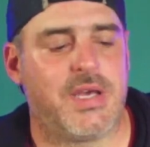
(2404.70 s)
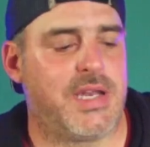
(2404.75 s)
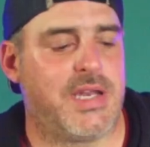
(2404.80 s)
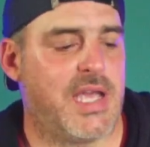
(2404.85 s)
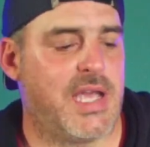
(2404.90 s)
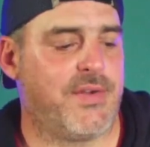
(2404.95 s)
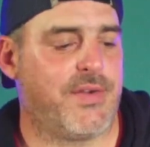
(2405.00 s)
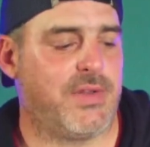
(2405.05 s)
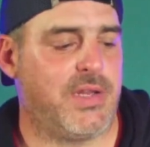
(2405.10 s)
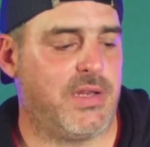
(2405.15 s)

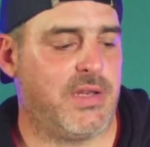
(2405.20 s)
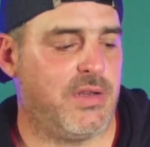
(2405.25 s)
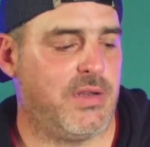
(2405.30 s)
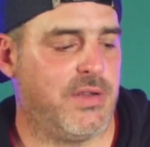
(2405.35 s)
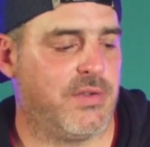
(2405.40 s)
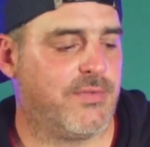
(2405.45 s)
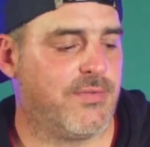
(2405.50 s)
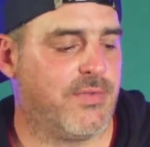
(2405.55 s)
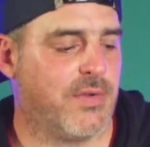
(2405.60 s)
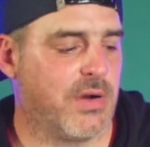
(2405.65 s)
it as
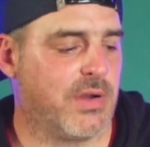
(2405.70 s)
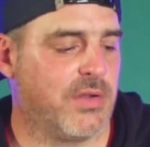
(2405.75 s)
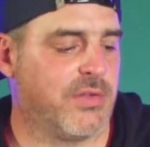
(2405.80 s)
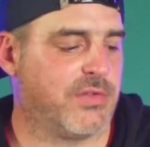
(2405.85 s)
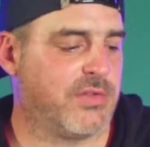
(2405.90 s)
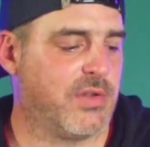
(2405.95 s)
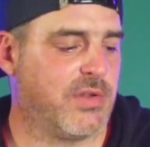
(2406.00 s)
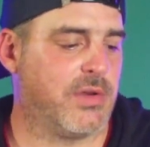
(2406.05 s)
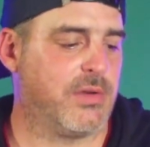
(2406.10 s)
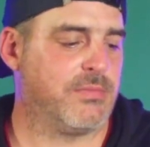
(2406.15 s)
far as
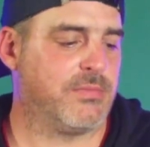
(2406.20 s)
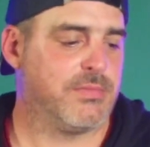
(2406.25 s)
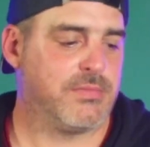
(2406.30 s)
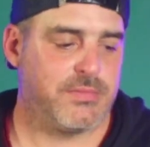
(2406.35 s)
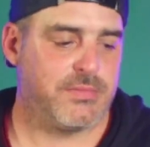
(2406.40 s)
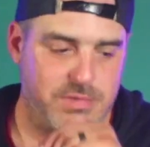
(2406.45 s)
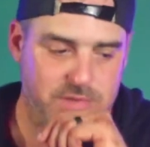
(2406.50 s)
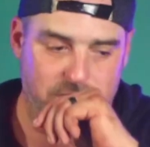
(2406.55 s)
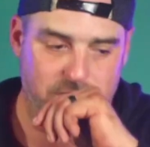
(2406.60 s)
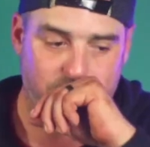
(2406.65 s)

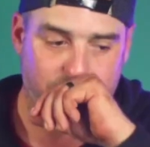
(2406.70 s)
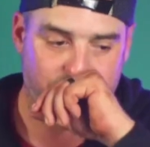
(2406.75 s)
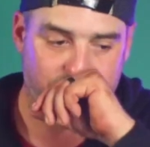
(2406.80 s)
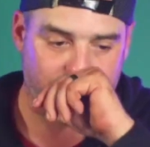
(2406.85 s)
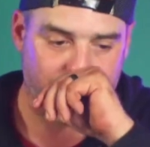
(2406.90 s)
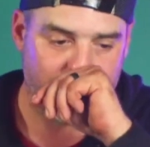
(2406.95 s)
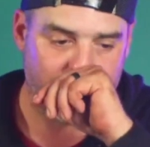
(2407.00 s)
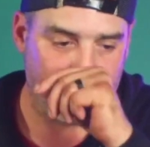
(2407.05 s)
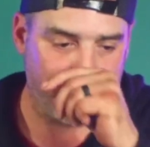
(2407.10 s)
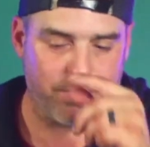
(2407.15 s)
going
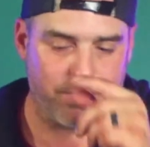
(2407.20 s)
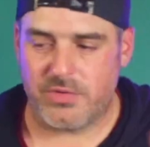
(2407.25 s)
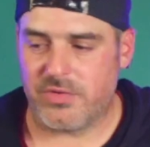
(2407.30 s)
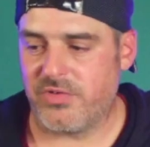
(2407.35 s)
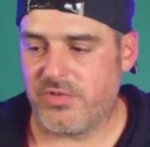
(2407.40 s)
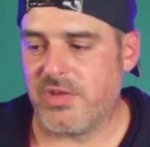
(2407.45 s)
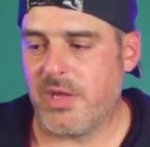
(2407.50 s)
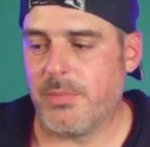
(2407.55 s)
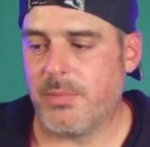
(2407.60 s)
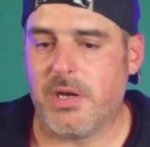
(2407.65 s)
through the
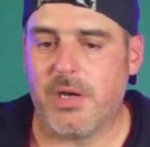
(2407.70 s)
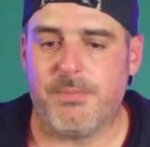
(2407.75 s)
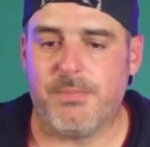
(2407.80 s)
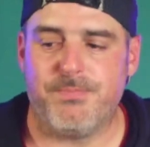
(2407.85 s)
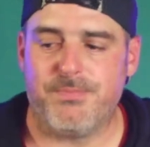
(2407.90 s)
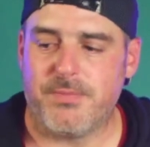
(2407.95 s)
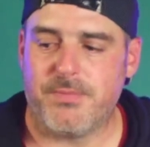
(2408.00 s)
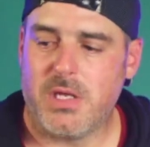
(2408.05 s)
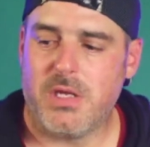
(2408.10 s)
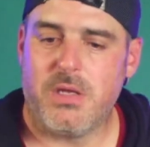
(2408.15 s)
same hub.
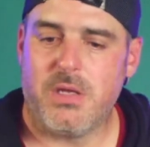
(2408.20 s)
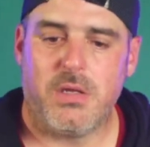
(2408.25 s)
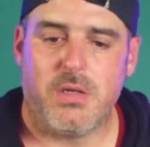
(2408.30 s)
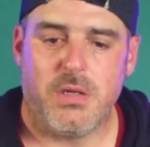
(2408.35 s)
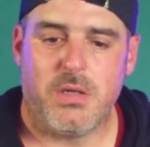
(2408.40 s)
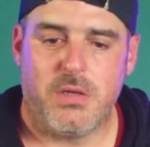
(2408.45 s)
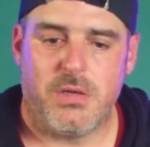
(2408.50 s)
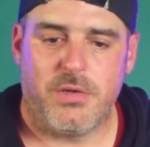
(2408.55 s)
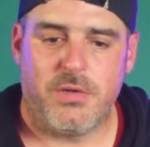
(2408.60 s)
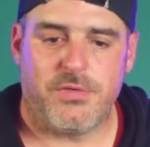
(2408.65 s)

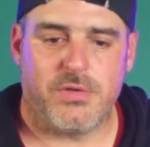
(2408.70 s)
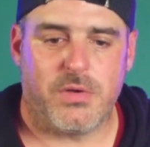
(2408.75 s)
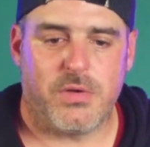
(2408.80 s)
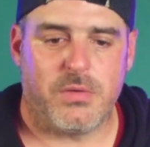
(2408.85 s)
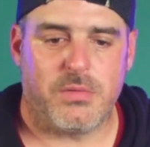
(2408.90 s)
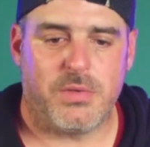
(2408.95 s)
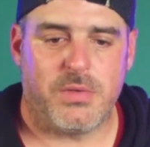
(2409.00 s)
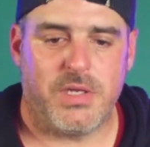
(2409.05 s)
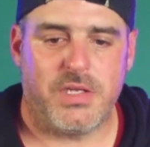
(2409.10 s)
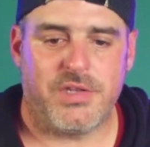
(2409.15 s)
So
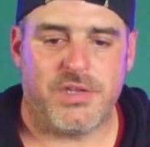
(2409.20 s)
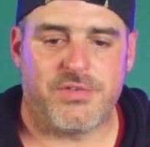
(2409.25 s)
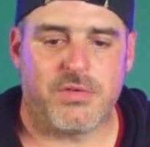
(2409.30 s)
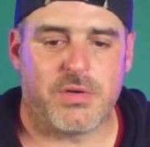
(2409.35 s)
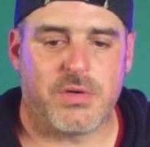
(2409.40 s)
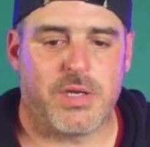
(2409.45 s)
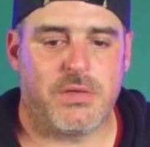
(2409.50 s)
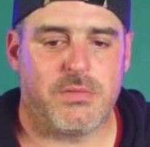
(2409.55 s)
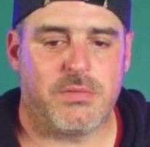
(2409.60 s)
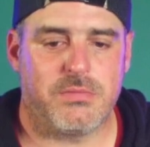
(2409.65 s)
and that's all right.
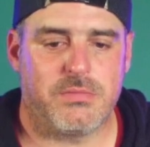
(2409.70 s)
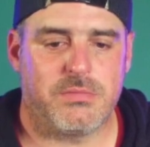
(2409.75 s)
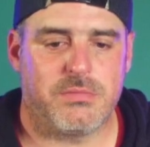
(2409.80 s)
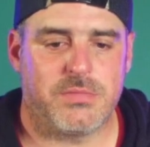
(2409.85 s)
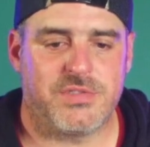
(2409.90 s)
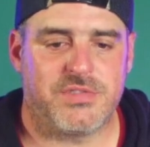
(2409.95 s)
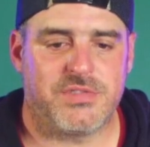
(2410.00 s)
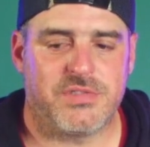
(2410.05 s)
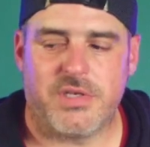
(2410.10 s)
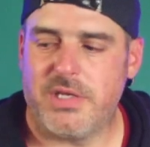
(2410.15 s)
Let's
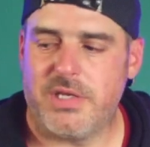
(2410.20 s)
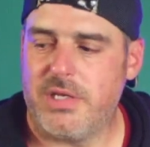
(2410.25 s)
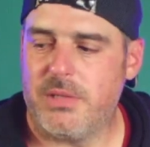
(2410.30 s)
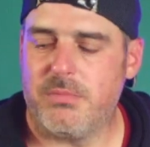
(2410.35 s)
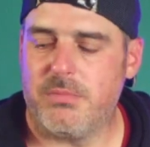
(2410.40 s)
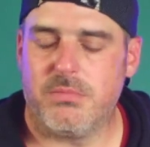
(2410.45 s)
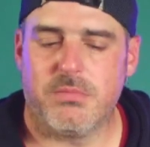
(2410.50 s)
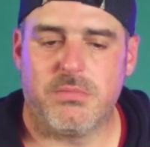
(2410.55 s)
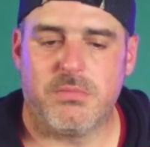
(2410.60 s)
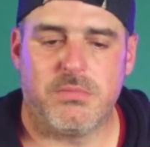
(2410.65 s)
slide him
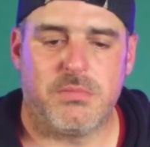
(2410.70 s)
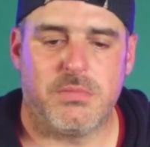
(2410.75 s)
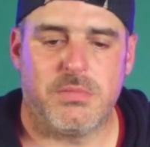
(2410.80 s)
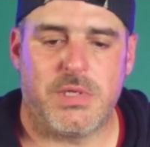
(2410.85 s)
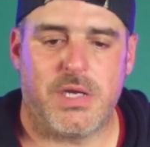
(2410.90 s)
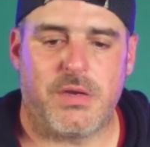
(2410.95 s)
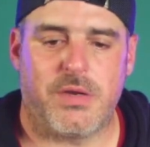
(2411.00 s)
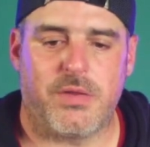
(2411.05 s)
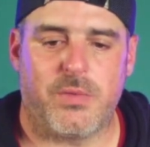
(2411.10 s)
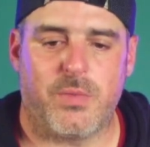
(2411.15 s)
out
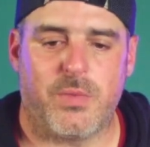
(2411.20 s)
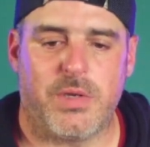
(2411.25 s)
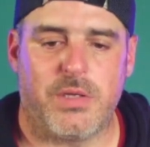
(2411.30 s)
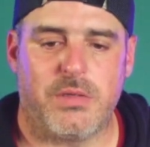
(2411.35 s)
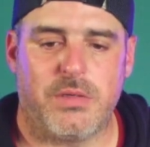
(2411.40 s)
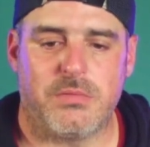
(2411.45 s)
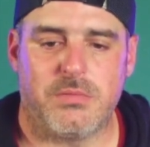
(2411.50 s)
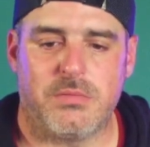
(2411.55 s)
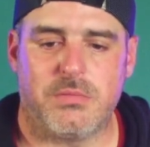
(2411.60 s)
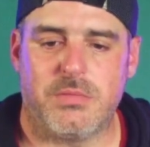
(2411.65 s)
of the way.
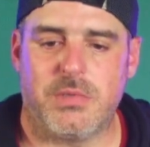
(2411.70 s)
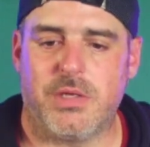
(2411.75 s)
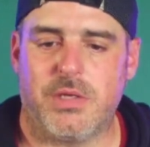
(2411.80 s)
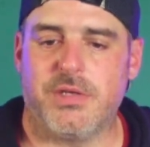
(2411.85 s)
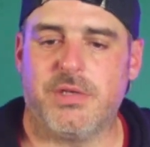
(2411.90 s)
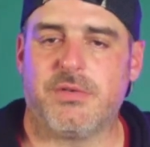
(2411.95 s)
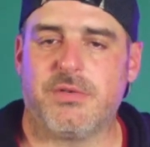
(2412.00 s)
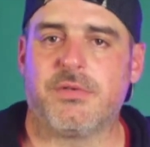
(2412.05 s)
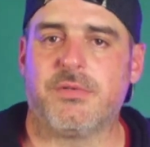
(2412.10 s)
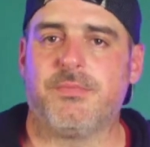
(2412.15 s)
There he
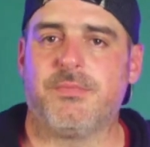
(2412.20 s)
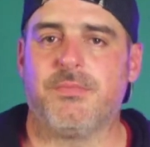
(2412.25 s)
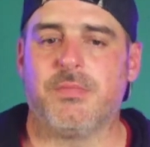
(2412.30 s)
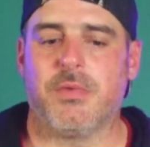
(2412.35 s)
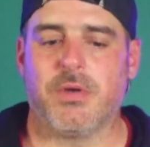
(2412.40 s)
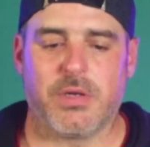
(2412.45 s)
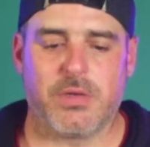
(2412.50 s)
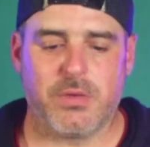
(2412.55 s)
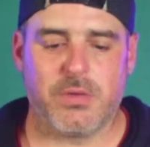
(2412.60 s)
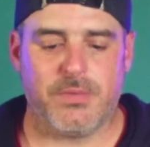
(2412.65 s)
is. All
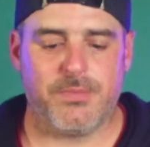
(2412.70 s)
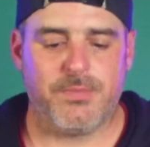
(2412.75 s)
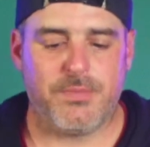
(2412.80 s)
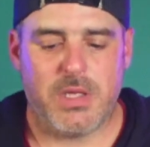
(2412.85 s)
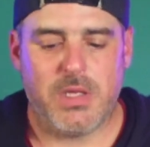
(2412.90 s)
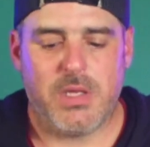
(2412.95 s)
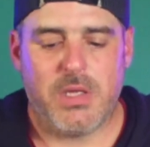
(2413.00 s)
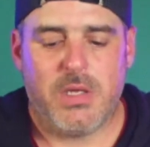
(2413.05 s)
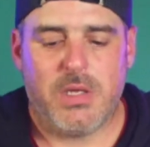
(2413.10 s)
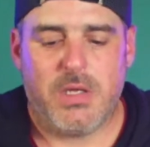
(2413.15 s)
right, cool.
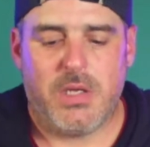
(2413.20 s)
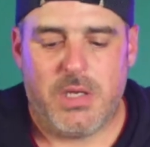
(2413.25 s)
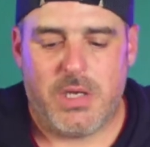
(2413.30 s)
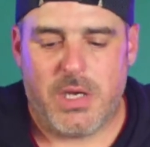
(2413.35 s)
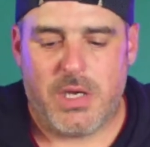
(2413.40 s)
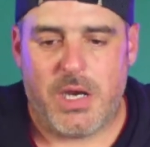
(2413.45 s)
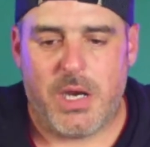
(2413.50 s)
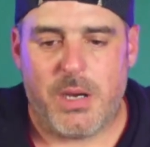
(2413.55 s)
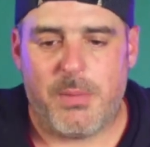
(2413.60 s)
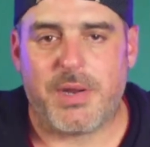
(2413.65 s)

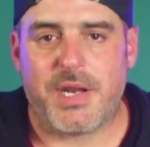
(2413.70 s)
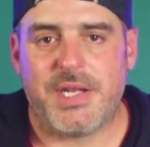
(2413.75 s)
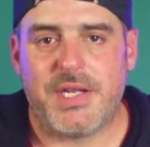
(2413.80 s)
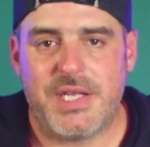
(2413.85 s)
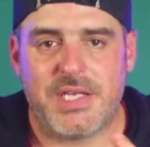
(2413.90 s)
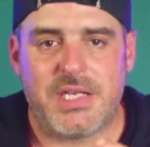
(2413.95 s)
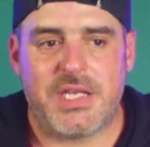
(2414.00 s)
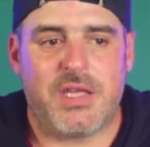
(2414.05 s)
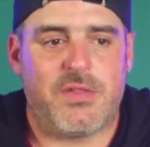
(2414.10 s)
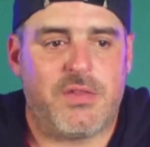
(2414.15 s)
But I did
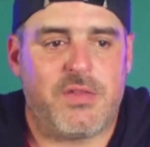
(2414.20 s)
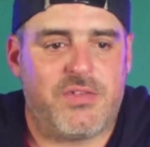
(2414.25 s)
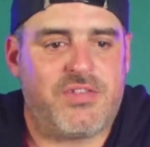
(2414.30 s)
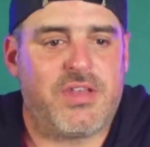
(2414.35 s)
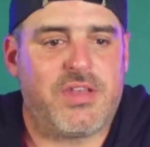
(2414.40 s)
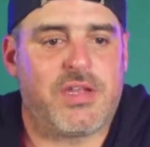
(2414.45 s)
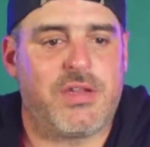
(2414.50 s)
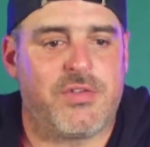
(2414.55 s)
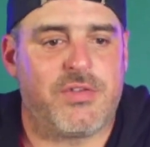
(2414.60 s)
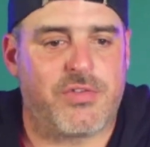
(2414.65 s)
get the
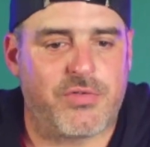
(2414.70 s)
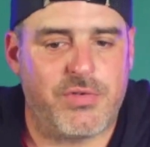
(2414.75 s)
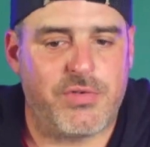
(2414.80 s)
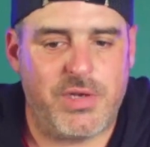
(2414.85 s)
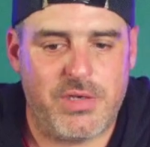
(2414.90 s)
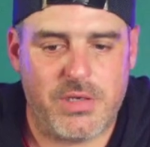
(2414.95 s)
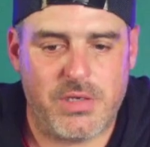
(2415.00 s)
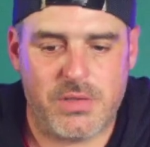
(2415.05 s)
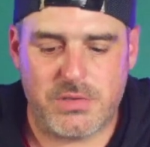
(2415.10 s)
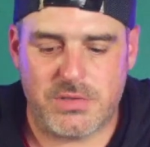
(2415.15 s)
second screen
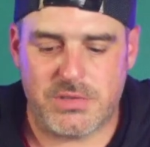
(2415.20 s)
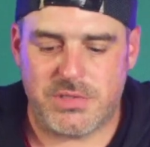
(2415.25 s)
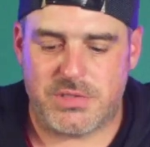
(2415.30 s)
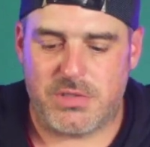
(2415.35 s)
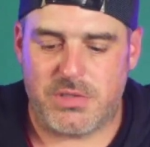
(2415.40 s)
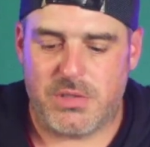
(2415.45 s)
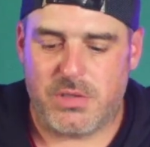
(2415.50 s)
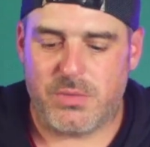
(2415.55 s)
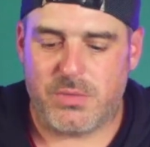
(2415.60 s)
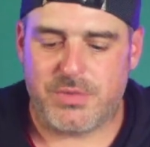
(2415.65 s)
going,
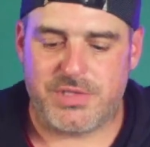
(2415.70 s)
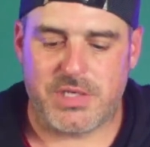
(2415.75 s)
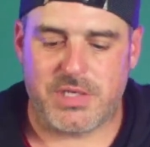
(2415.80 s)
so we'll take a